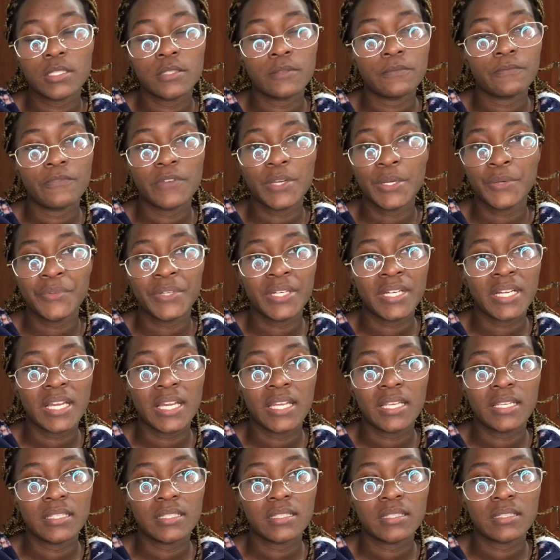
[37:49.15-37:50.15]
very
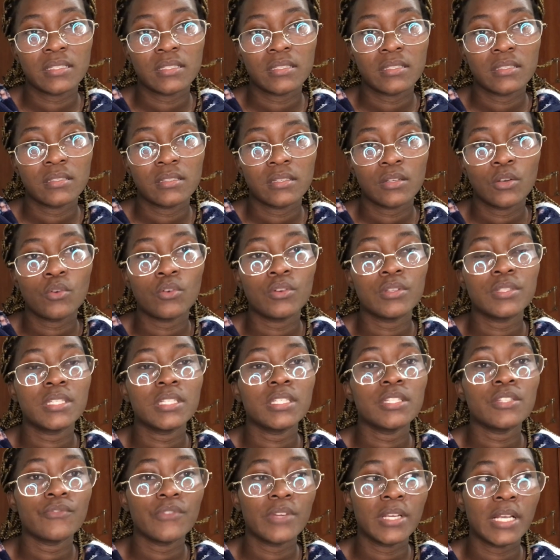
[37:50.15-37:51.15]
nice,
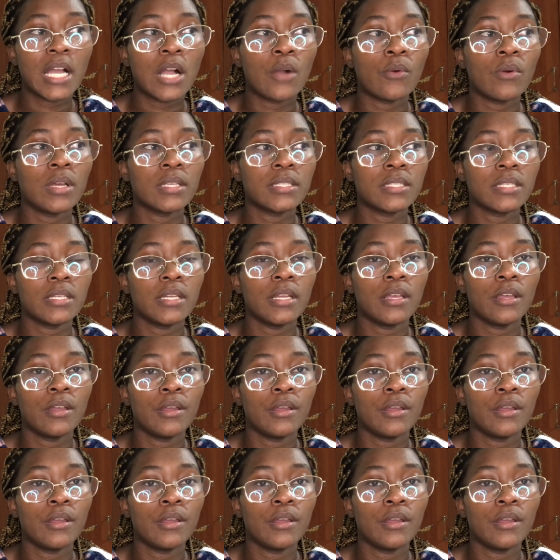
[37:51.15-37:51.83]
considering I was in